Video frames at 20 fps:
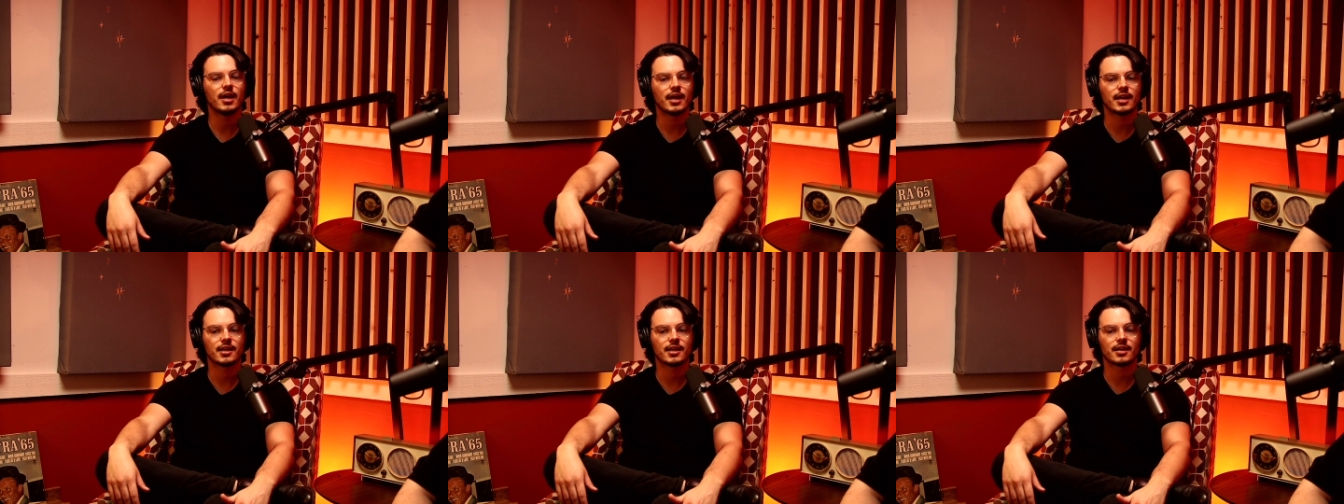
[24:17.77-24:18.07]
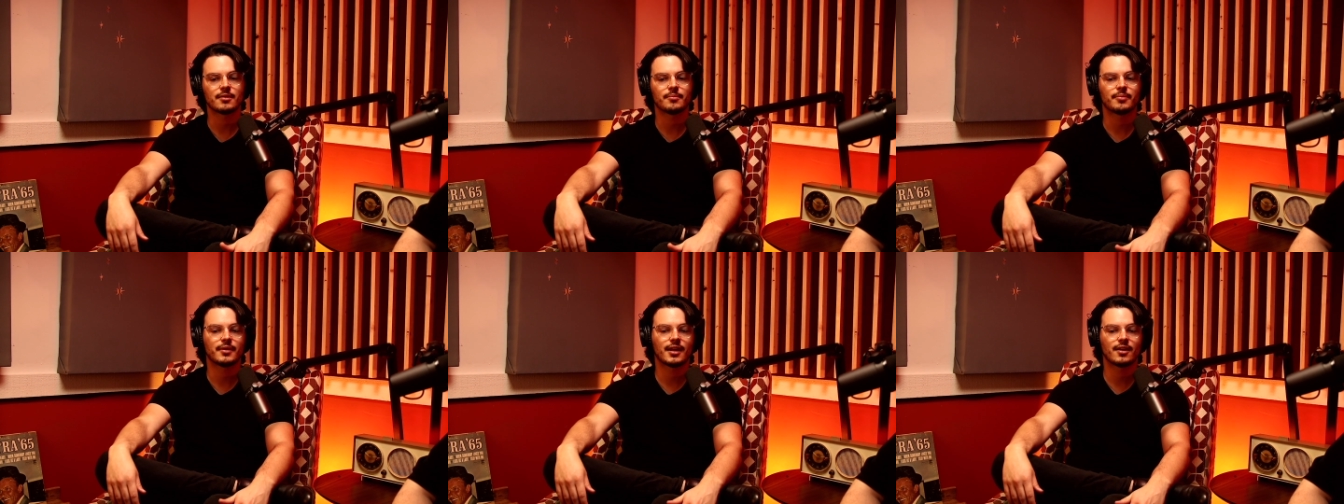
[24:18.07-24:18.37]

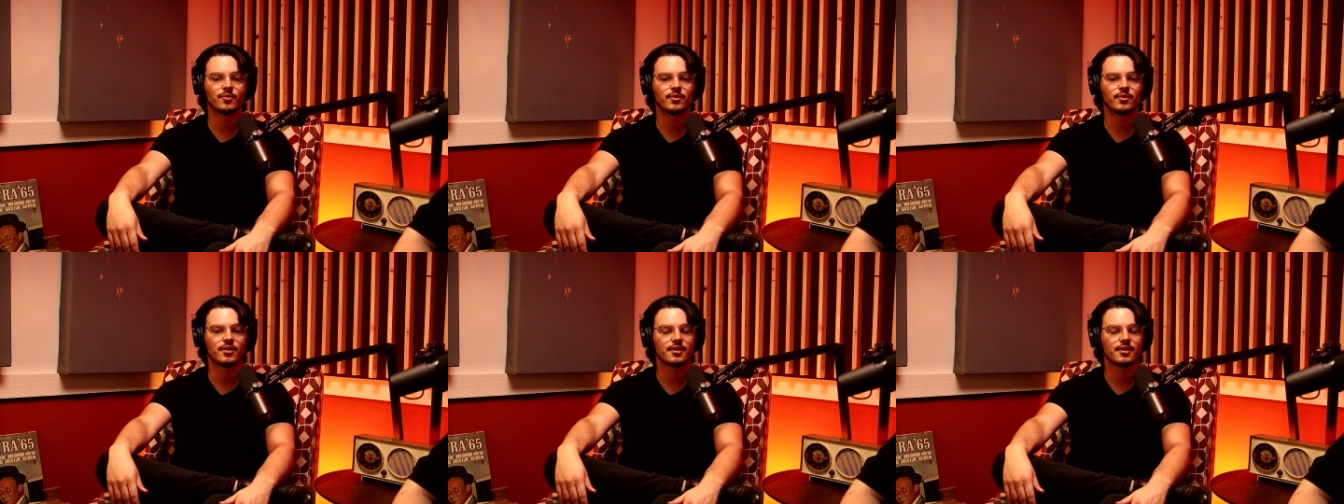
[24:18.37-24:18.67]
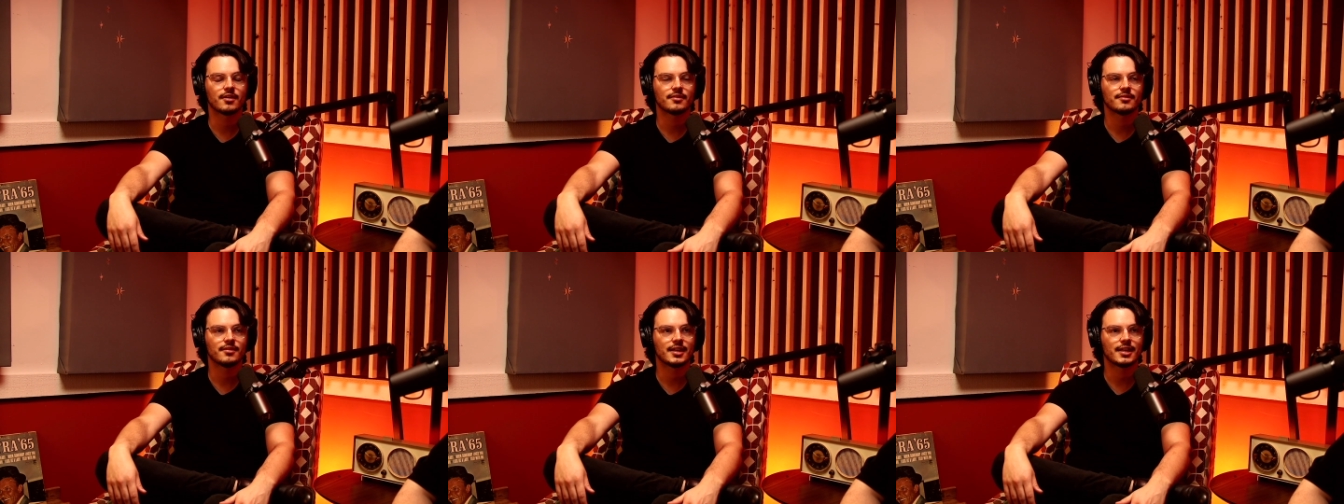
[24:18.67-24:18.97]
but I don't want
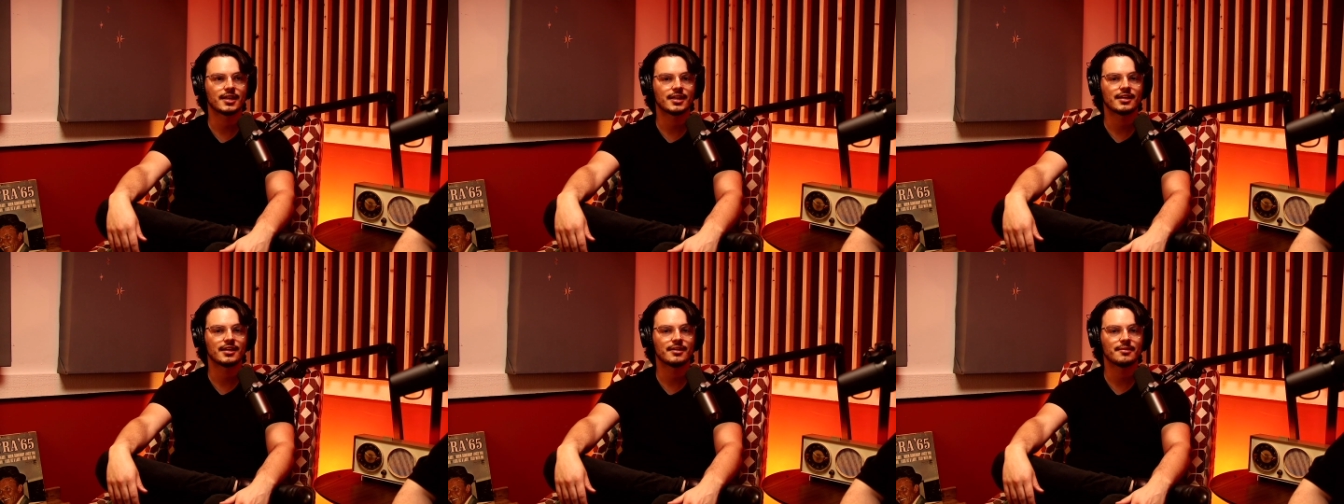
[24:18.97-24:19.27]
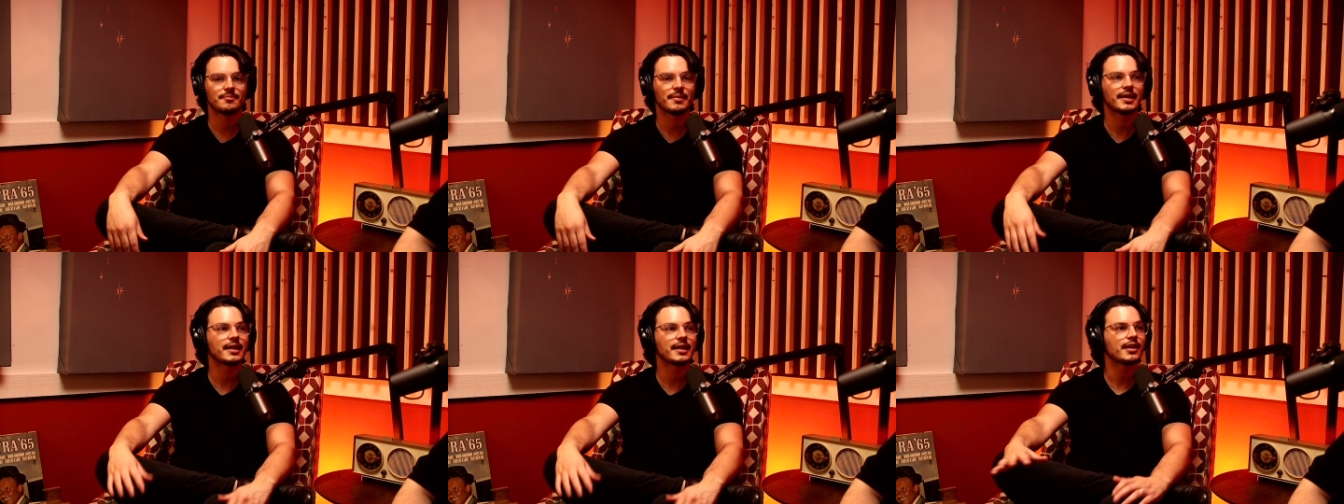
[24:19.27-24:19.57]
to
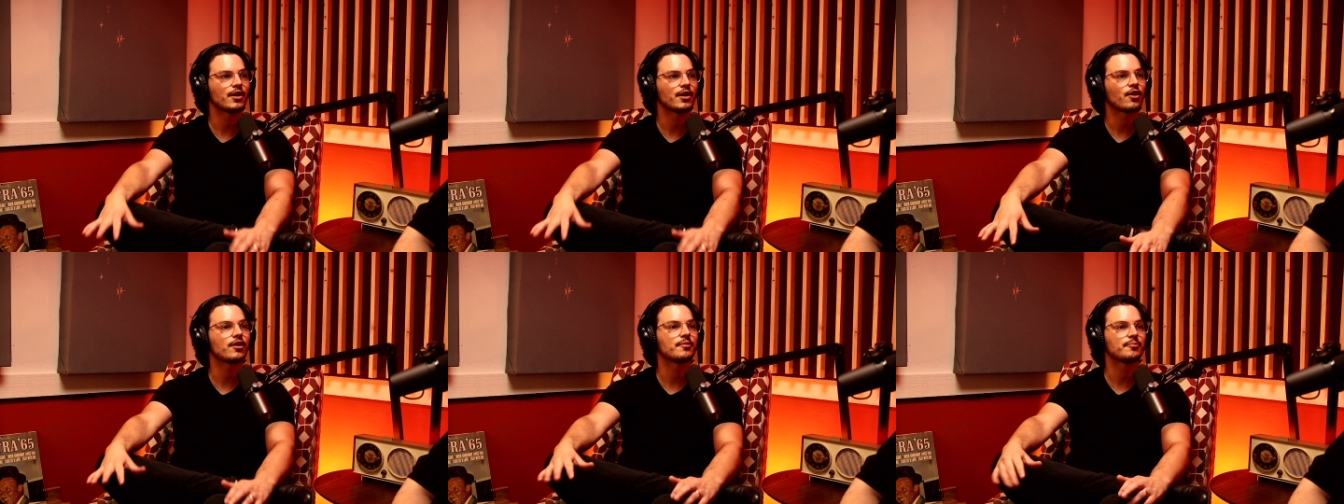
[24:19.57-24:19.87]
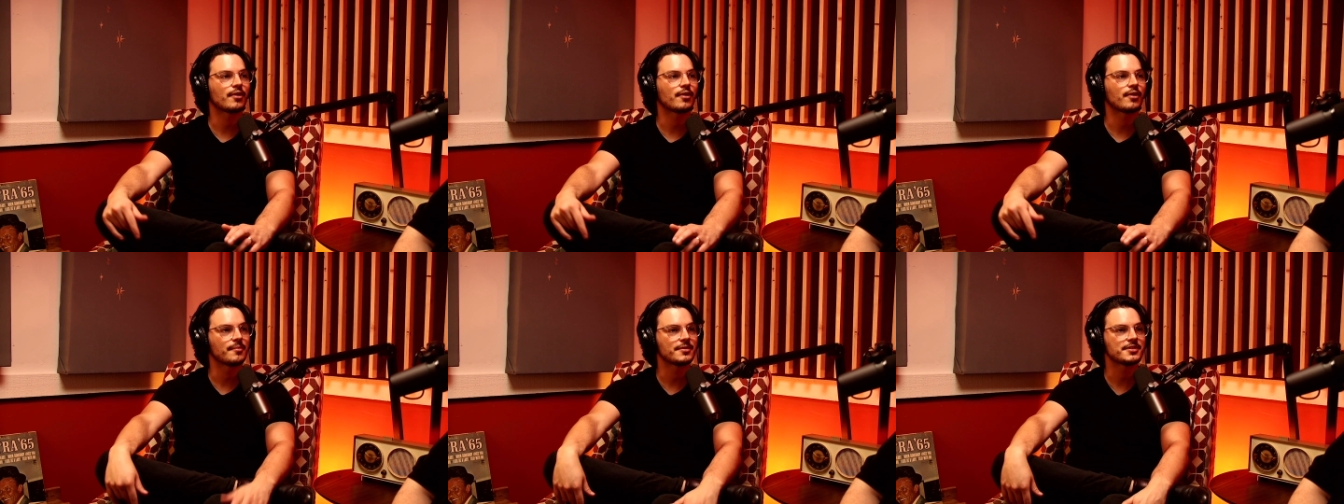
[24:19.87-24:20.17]
make any hard
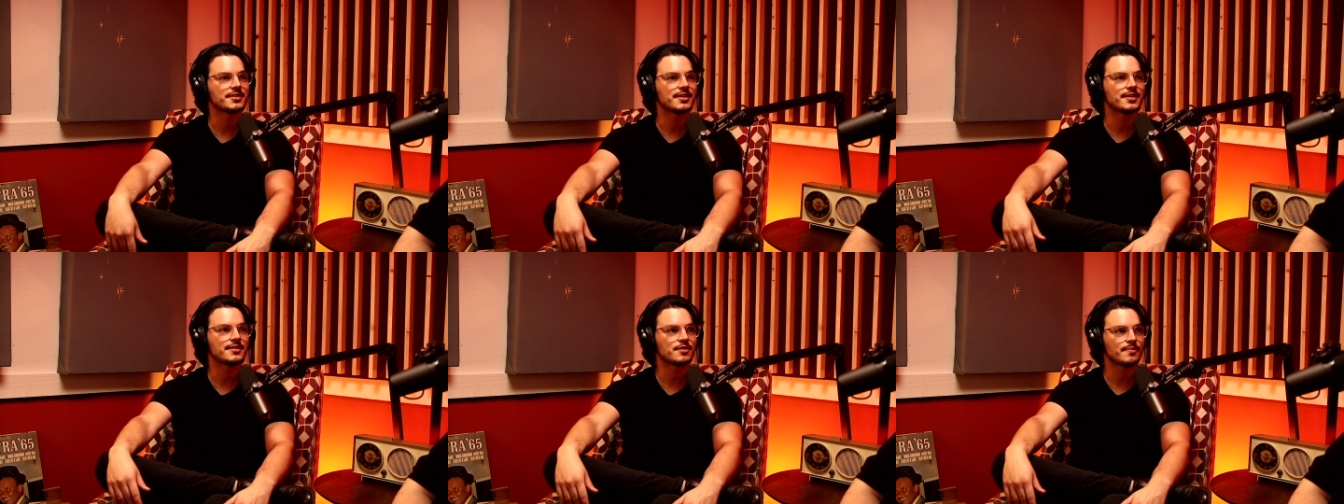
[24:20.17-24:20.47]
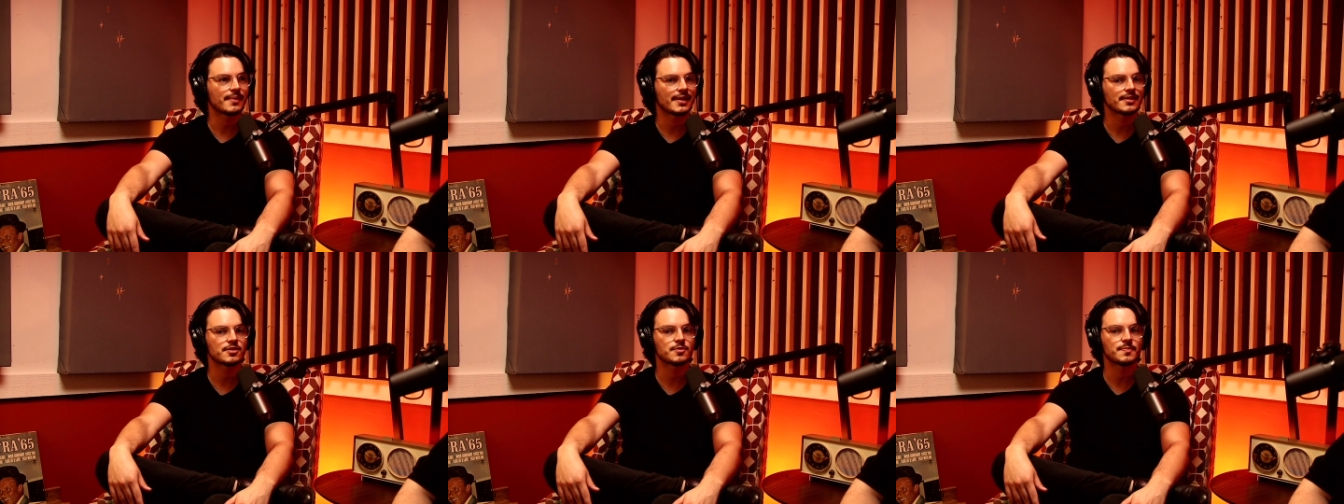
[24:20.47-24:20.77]
promises
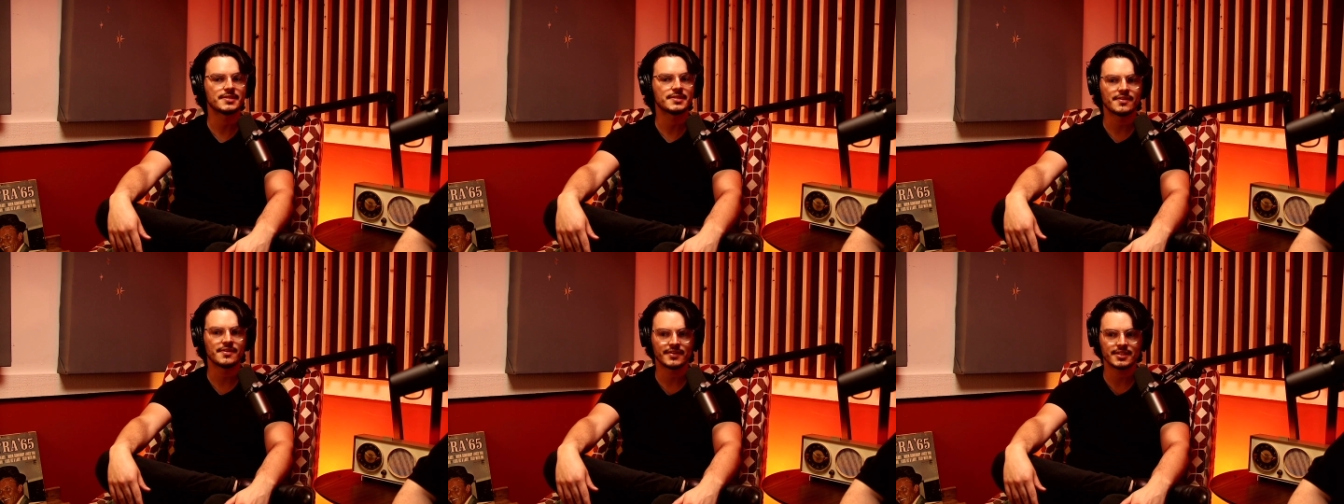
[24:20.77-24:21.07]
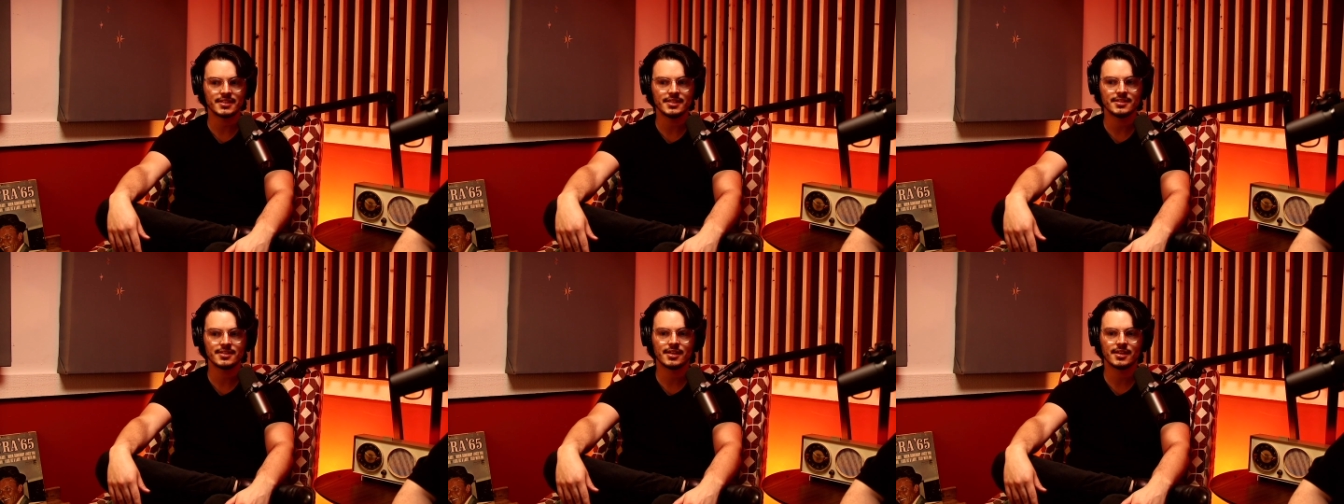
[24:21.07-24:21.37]
about specific
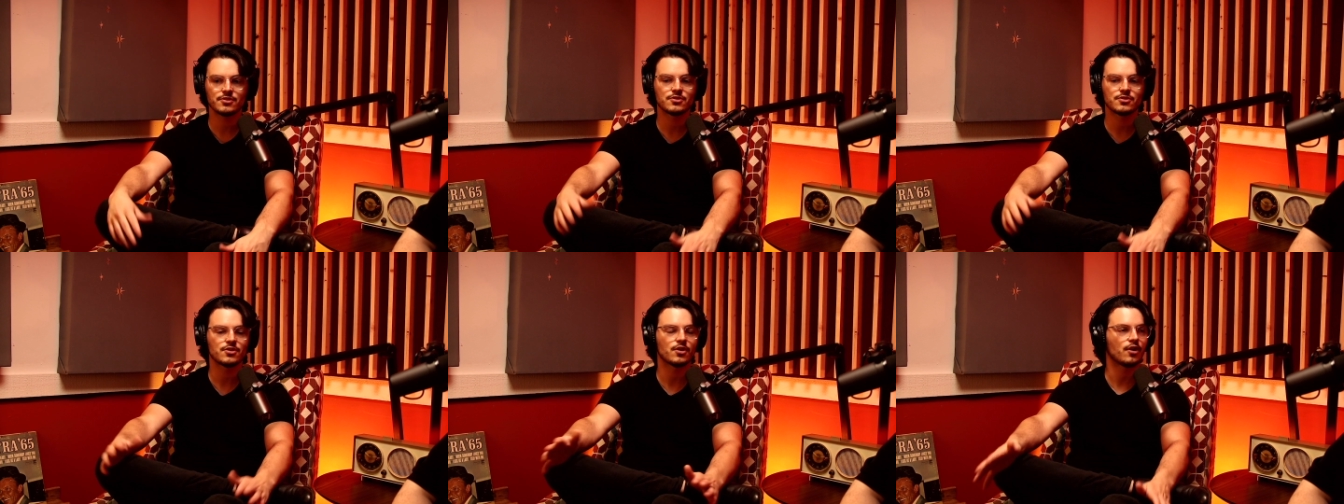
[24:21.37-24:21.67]
details.